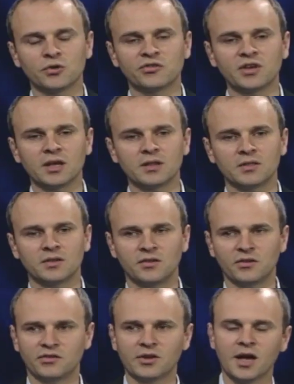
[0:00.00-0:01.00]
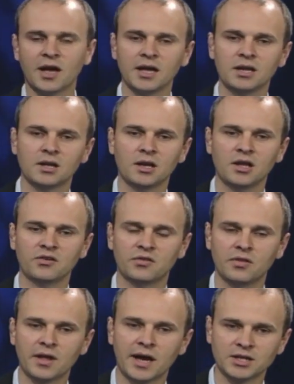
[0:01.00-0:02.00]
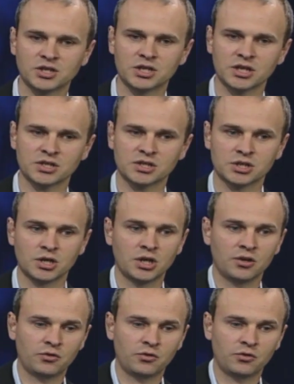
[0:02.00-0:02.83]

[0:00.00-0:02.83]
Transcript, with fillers: you're saying that the design is not just